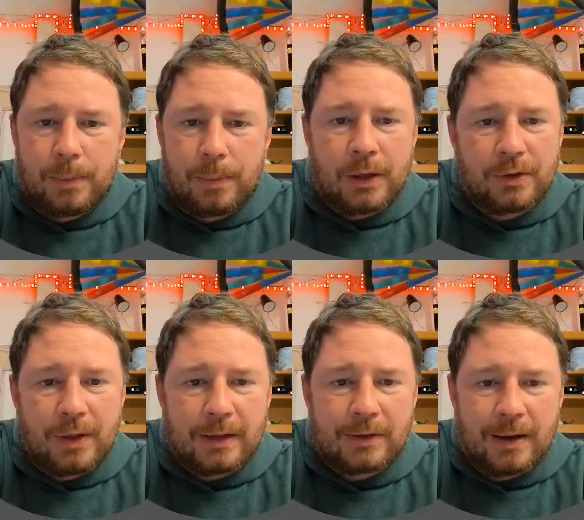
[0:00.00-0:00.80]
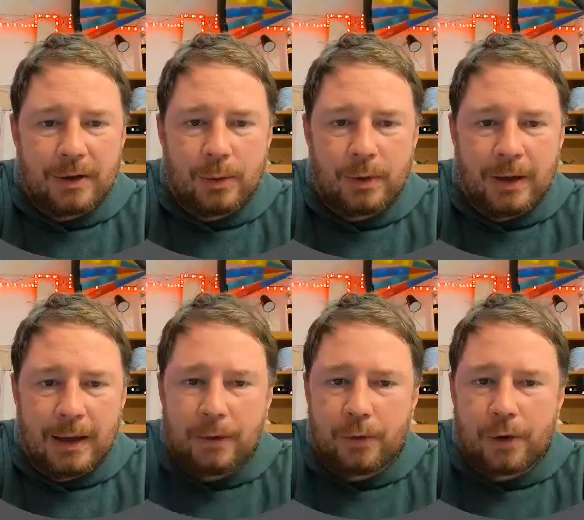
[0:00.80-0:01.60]
because that's how you
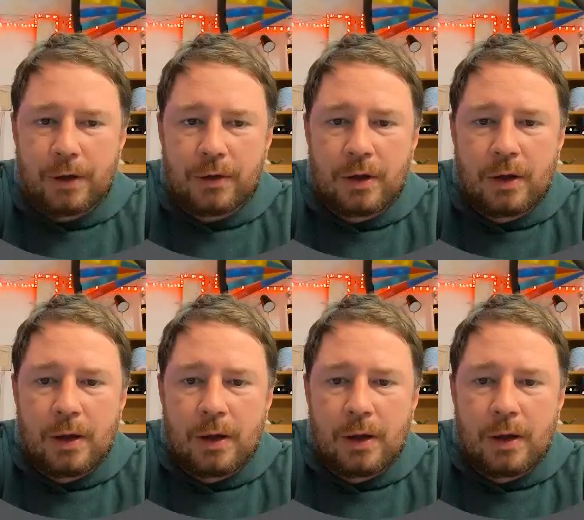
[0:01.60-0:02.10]
encounter it,